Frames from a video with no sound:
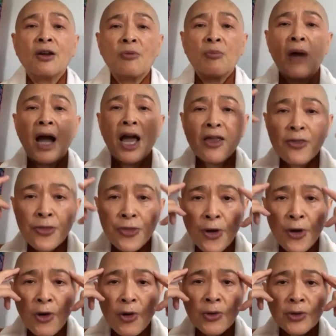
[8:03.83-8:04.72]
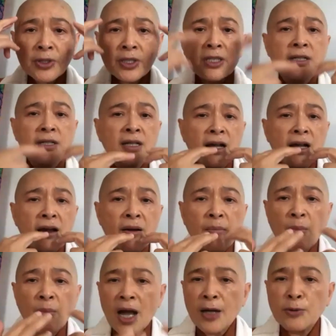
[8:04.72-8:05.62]
My thought,
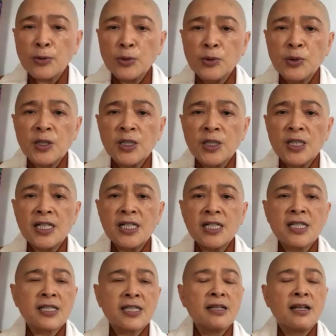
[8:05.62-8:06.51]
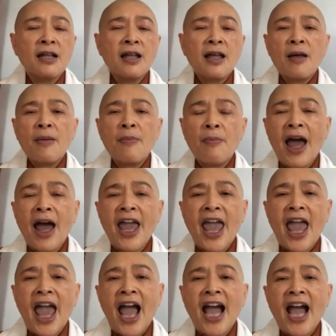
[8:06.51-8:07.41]
my words, my
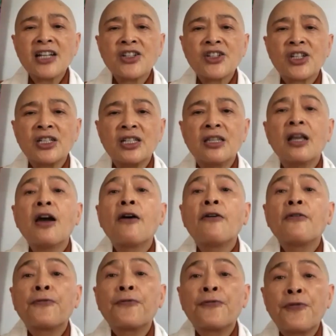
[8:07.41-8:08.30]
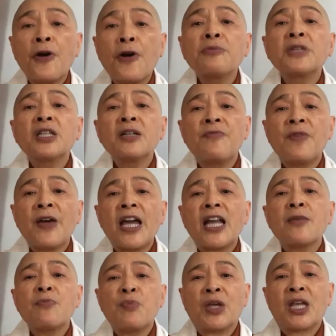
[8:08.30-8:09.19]
action from the
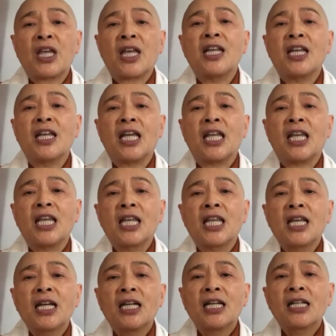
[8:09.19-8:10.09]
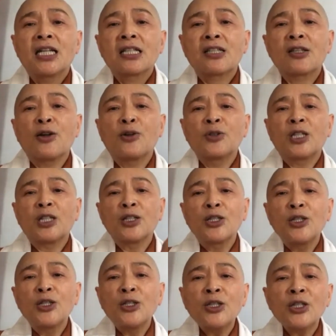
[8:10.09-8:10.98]
very beginning. So the
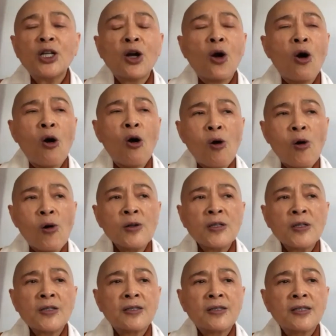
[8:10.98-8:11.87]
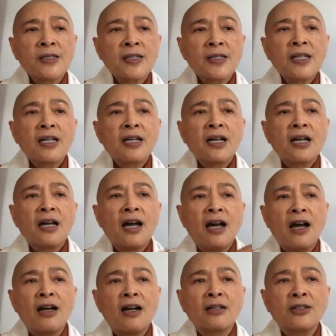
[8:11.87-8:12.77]
good course,
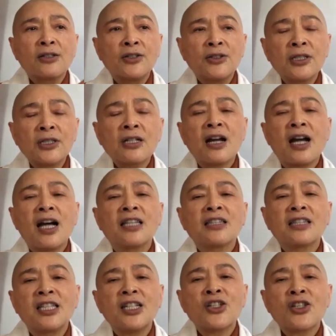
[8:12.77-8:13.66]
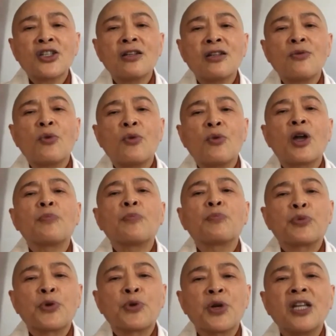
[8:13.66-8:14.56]
good condition will
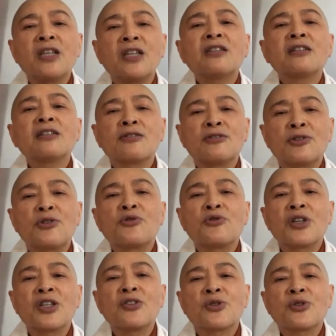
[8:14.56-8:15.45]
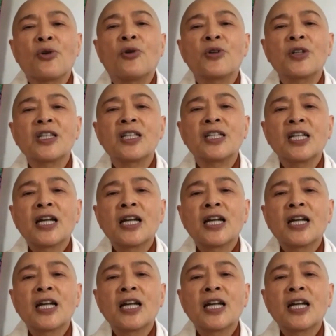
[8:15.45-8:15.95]
bring the good result.